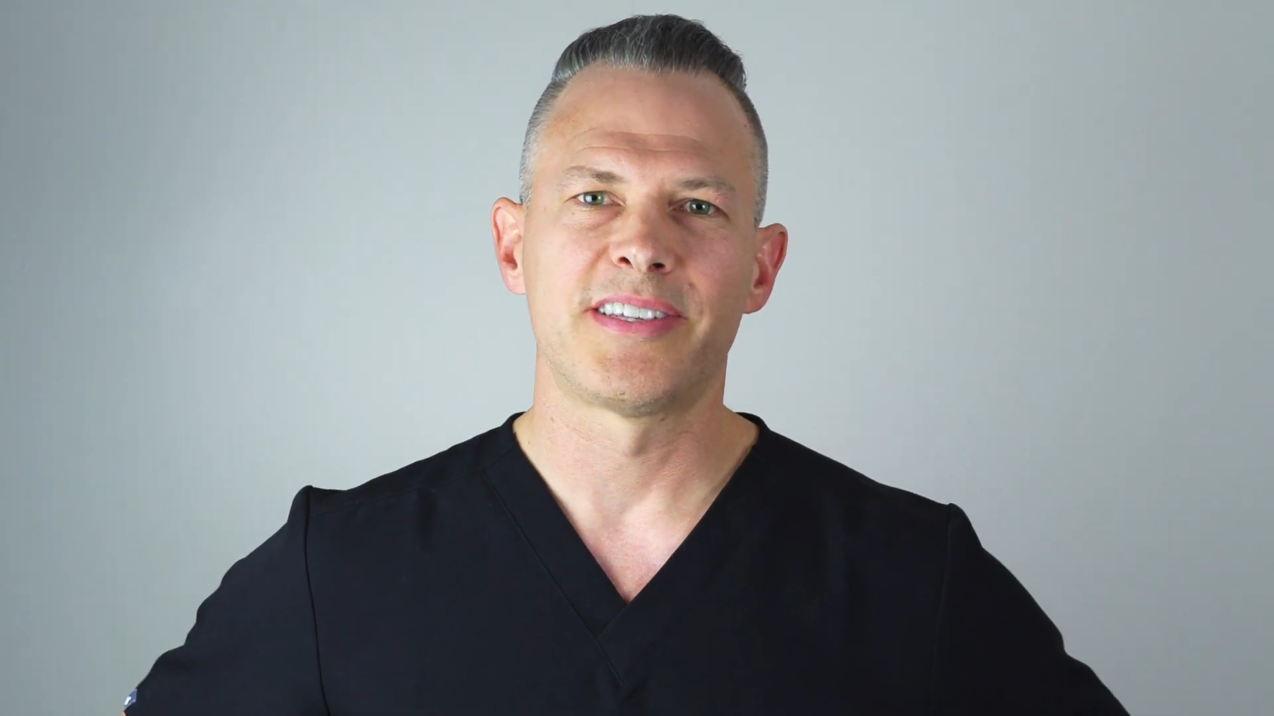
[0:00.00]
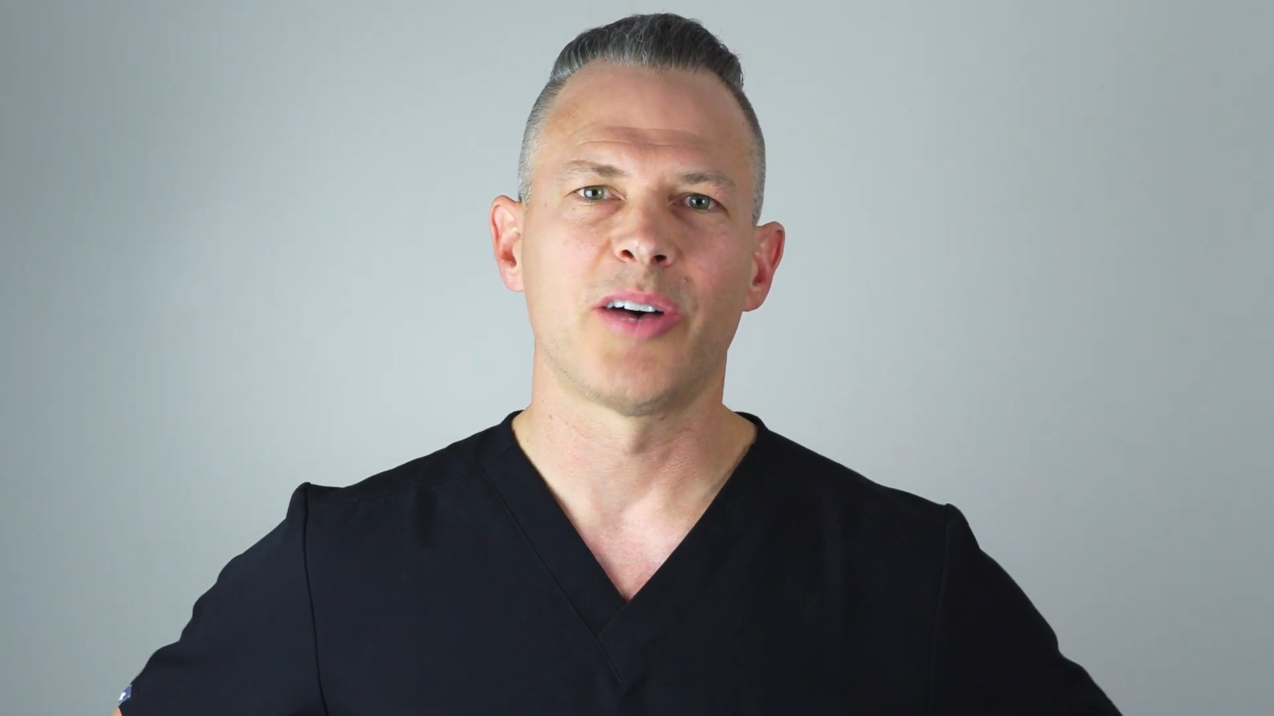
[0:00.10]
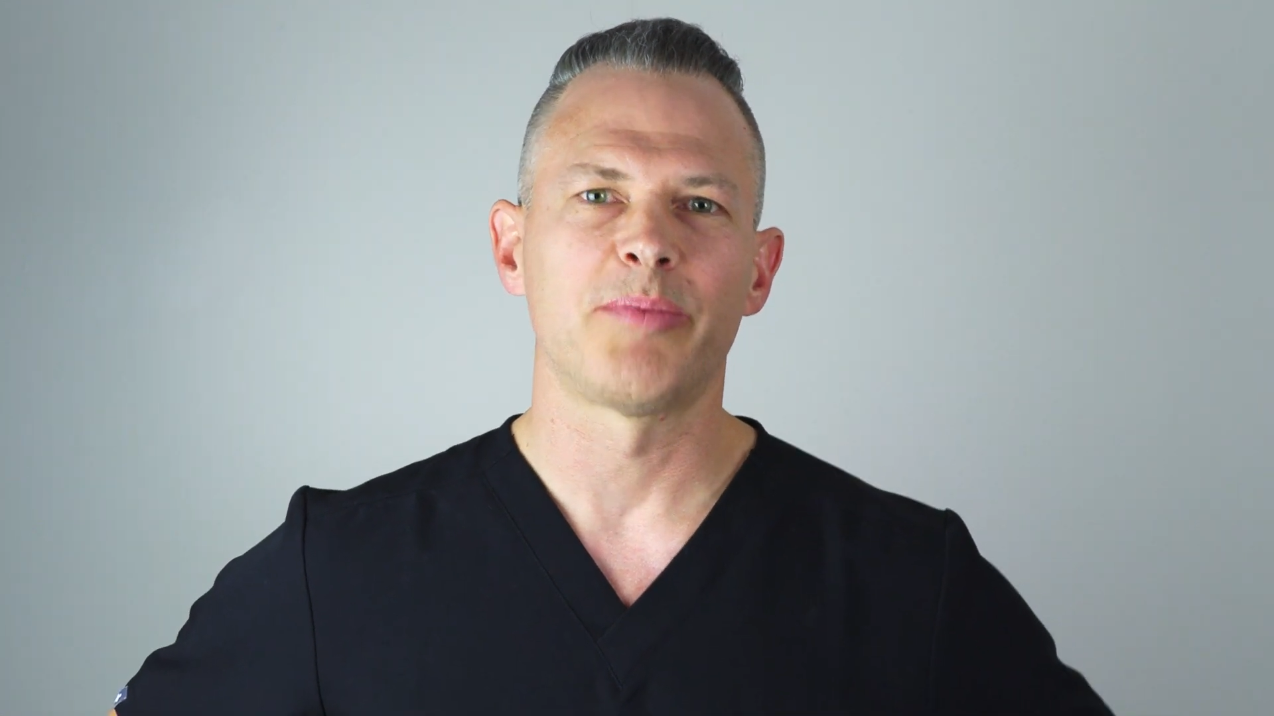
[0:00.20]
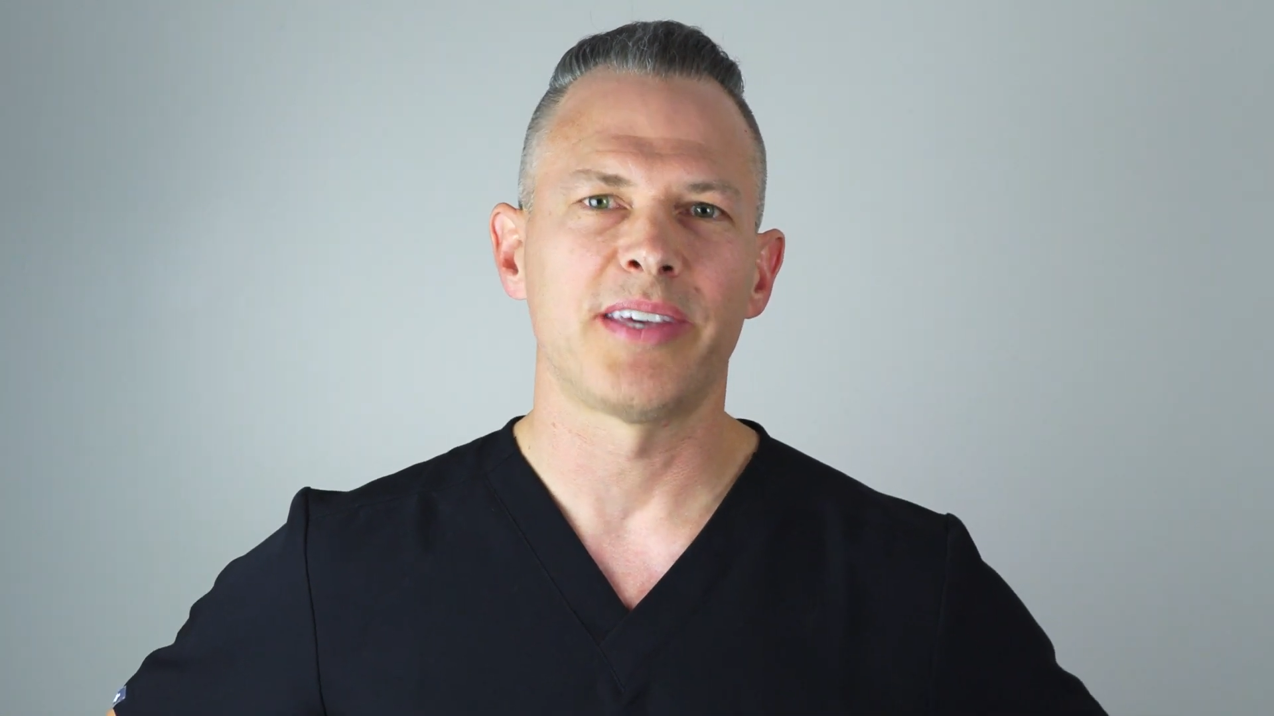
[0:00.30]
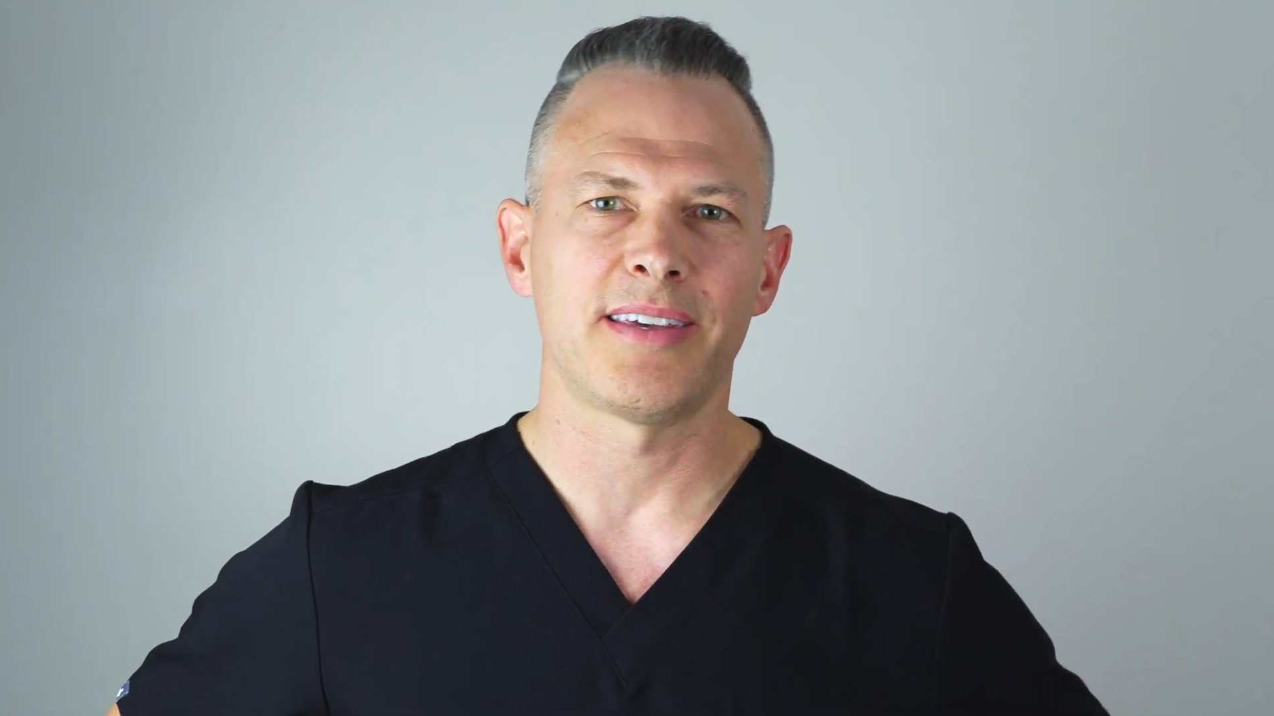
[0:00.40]

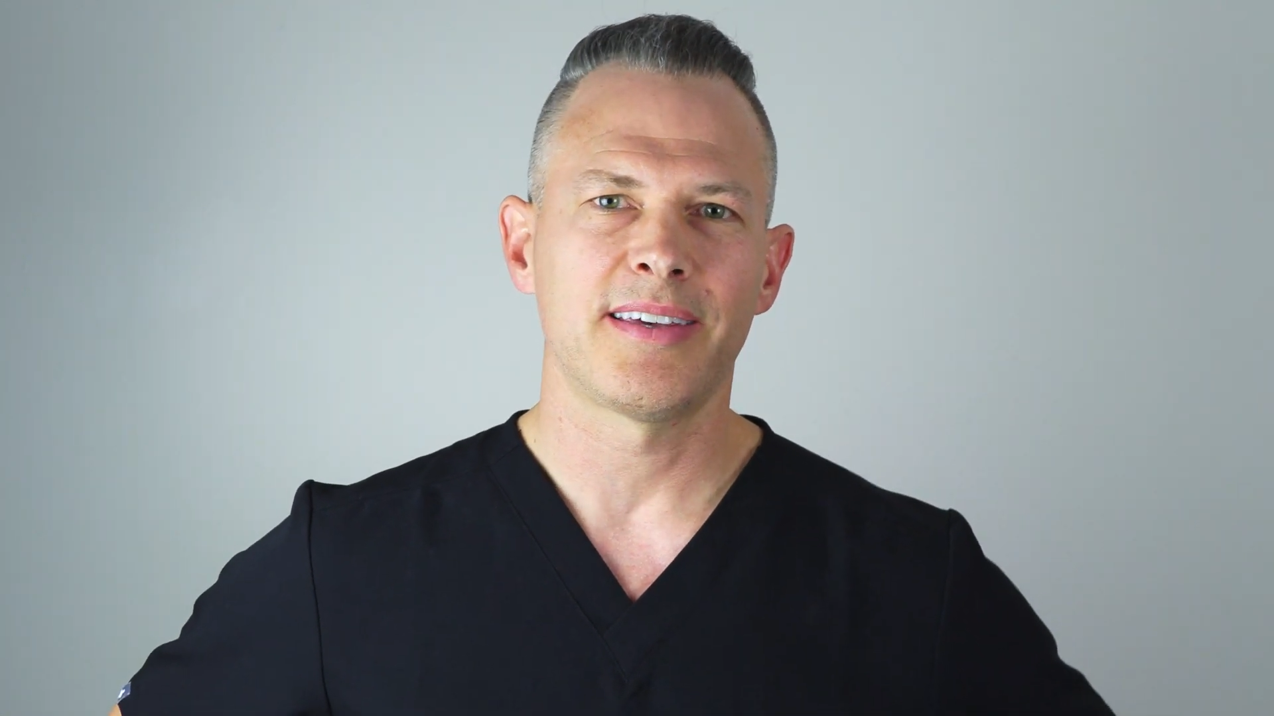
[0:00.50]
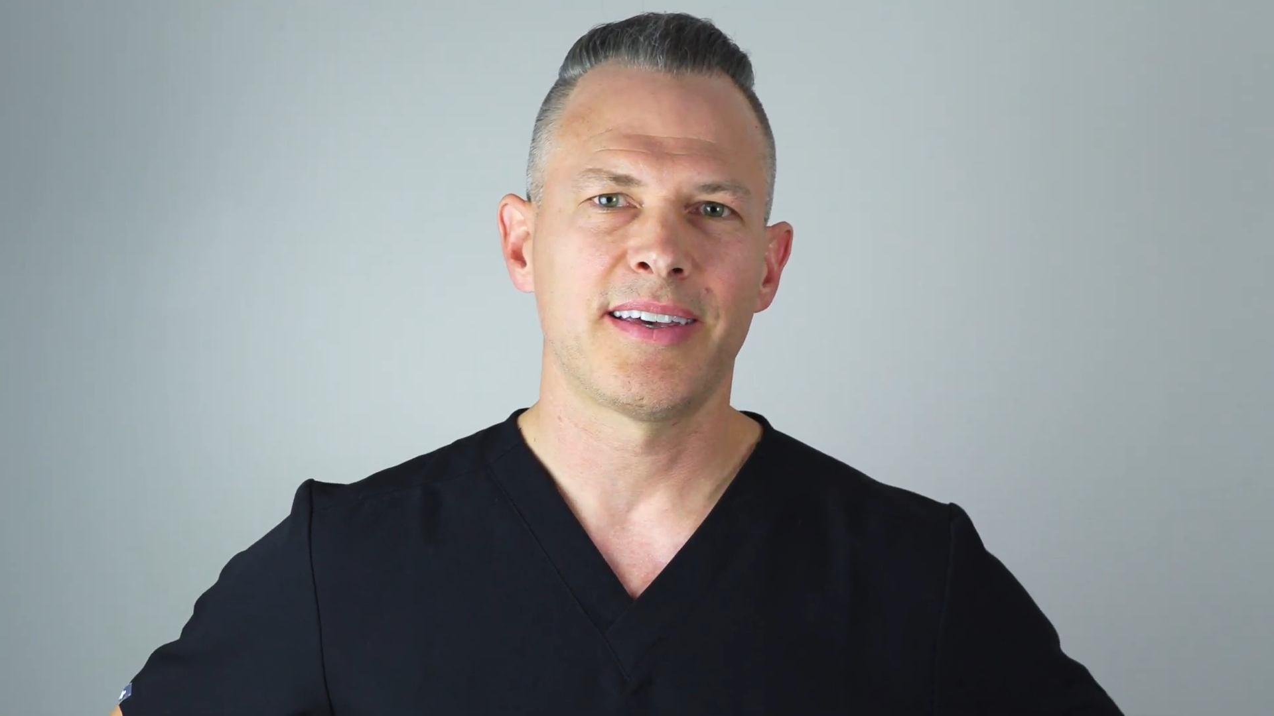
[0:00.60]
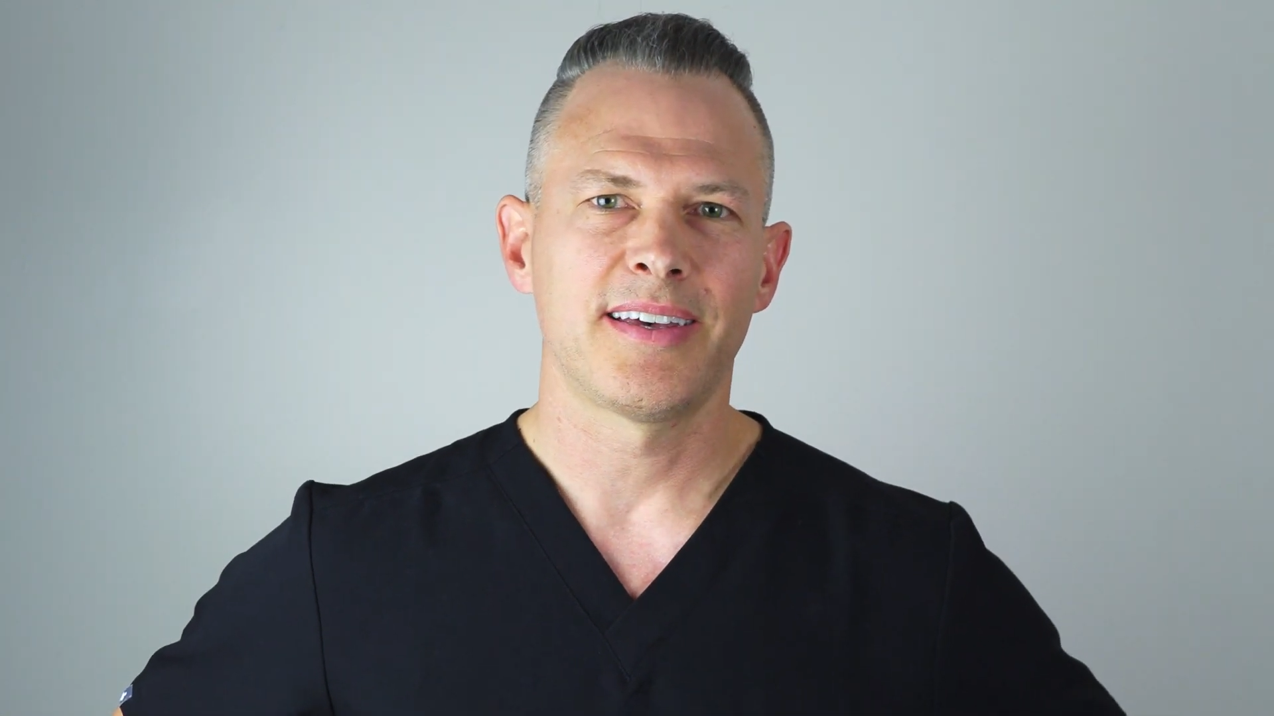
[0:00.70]
tell me